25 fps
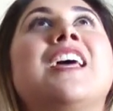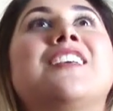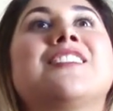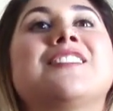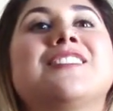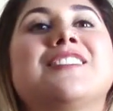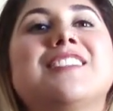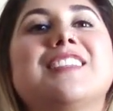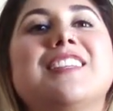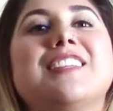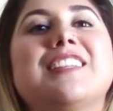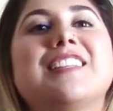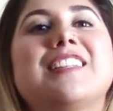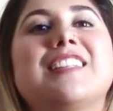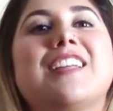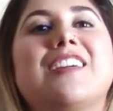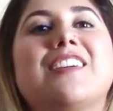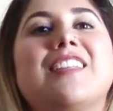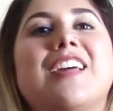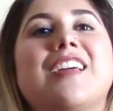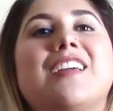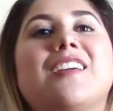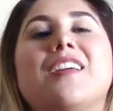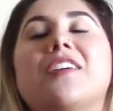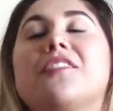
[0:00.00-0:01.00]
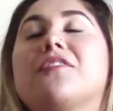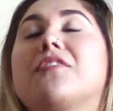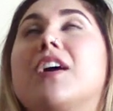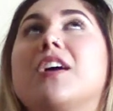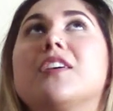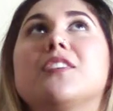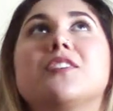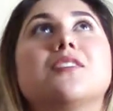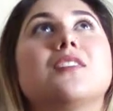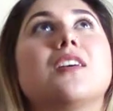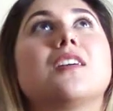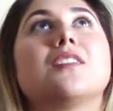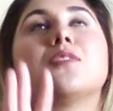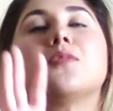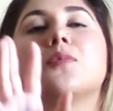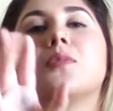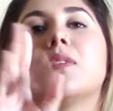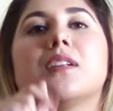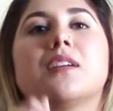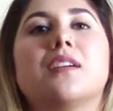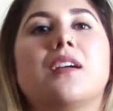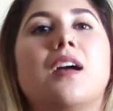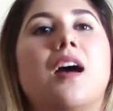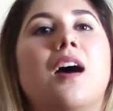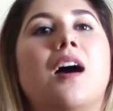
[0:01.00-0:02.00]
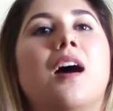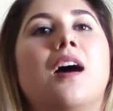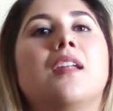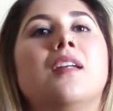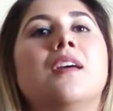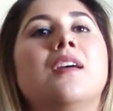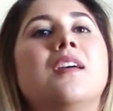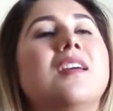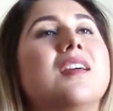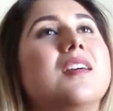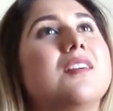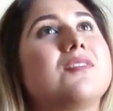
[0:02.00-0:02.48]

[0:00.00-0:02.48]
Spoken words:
sitting there like, if I swear to God,